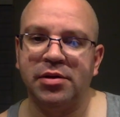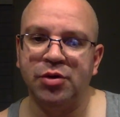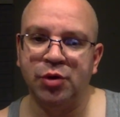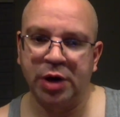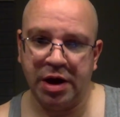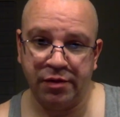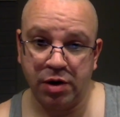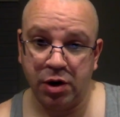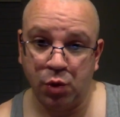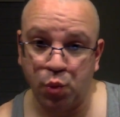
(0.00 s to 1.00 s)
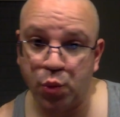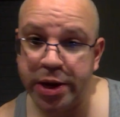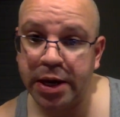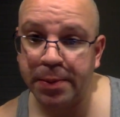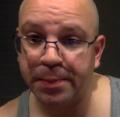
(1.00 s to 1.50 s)
you have a
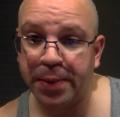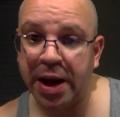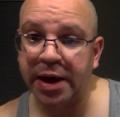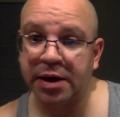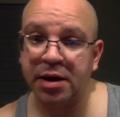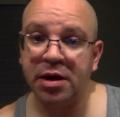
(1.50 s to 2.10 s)
week back